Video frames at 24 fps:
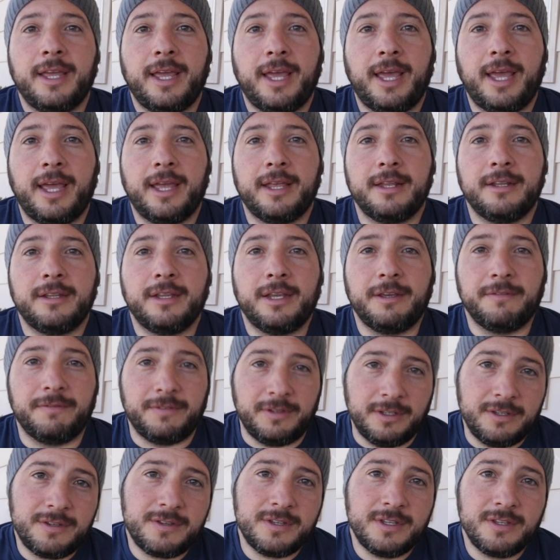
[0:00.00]
and if
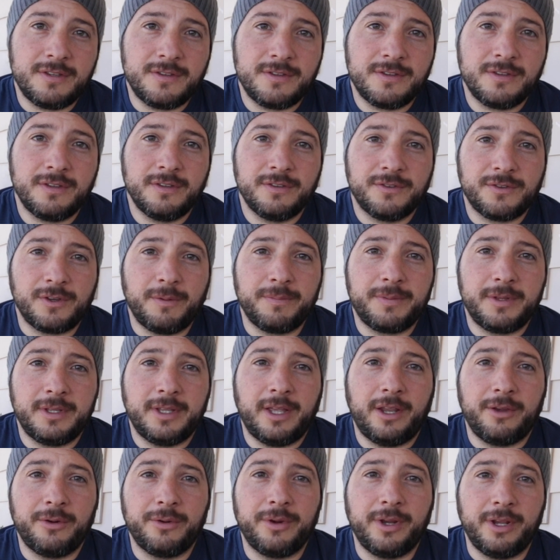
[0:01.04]
this is something
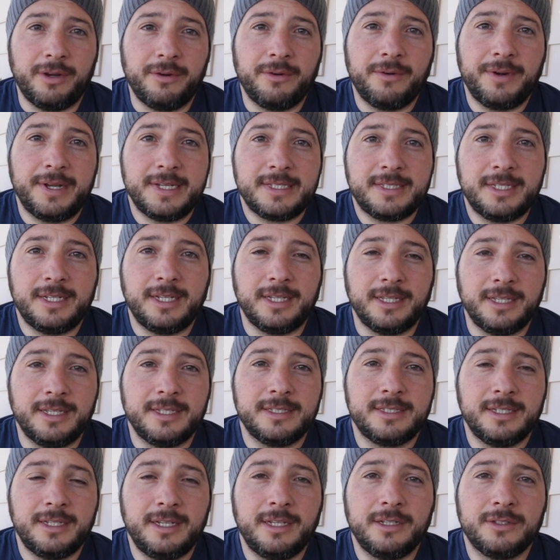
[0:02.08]
that you're interested in
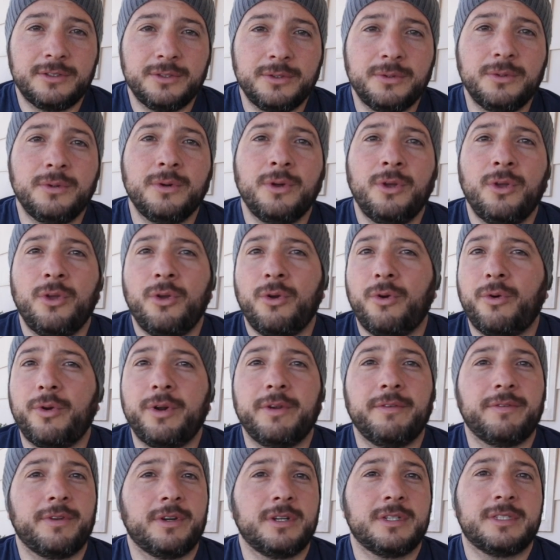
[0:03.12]
listening to, or
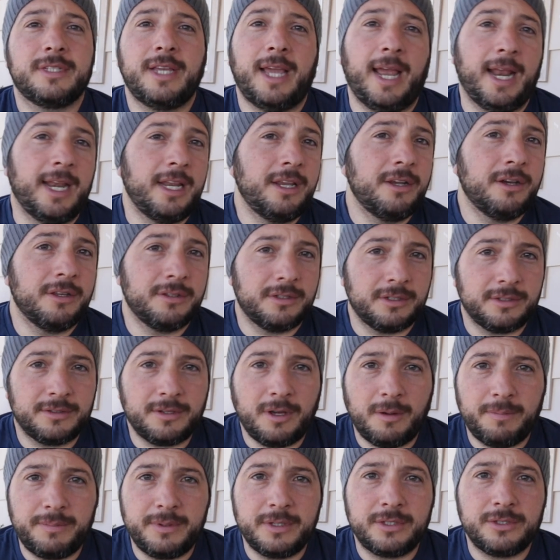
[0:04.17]
if there's any other
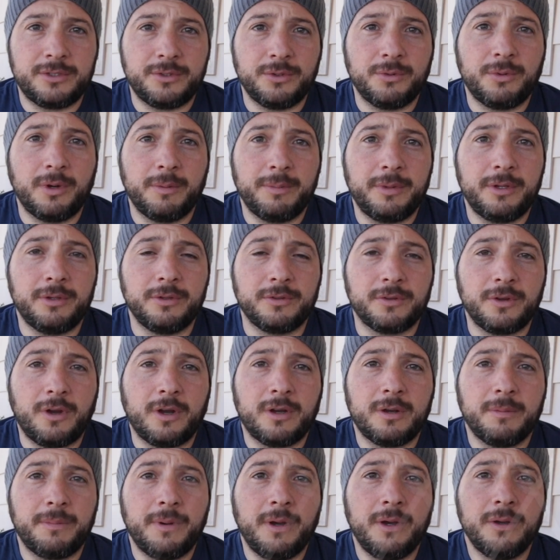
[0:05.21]
topics you want me to
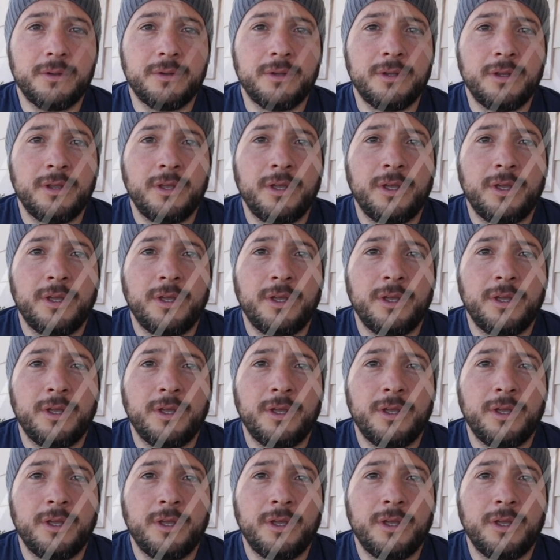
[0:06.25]
talk about,